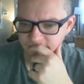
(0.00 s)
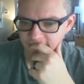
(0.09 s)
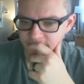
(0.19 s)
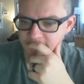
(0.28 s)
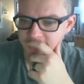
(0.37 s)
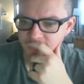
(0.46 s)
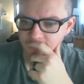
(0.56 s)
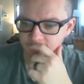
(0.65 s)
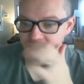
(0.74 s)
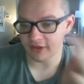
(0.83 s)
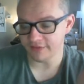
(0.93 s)
If
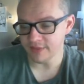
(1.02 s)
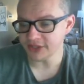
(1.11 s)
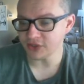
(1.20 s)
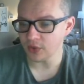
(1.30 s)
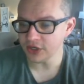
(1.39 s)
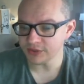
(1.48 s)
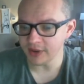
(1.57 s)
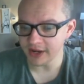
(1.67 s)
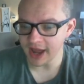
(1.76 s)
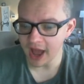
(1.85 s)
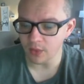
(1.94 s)
Miss Orange
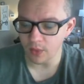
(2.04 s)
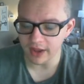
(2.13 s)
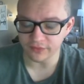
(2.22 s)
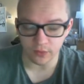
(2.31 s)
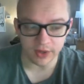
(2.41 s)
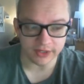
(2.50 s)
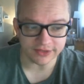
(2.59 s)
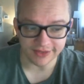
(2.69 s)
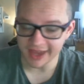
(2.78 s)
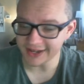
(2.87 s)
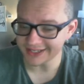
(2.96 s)
Man Hot Wife wins,
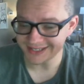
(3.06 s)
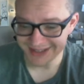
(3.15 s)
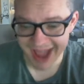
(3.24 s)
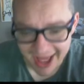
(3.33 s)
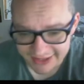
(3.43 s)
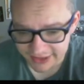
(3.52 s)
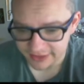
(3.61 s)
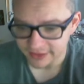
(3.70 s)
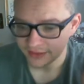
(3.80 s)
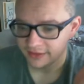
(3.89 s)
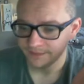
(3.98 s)
that is not
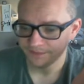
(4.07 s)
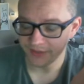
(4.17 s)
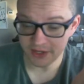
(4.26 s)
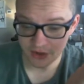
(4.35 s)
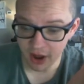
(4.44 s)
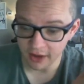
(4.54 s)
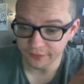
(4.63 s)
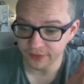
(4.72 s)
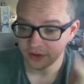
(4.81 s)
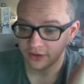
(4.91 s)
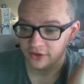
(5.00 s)

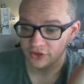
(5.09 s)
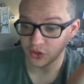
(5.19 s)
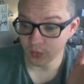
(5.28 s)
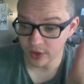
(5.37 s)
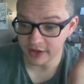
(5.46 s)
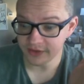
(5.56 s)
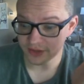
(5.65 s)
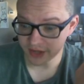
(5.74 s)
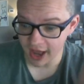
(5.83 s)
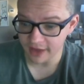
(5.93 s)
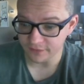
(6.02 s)
enough to win the
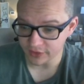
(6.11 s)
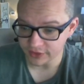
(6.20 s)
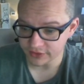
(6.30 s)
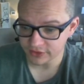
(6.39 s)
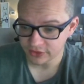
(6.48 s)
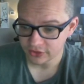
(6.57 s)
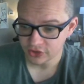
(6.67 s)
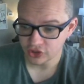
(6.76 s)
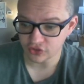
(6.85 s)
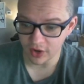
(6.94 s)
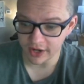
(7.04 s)
conference.
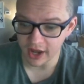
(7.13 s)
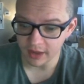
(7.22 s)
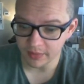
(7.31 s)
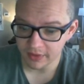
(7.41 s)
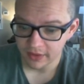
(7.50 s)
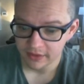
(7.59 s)
Straight up.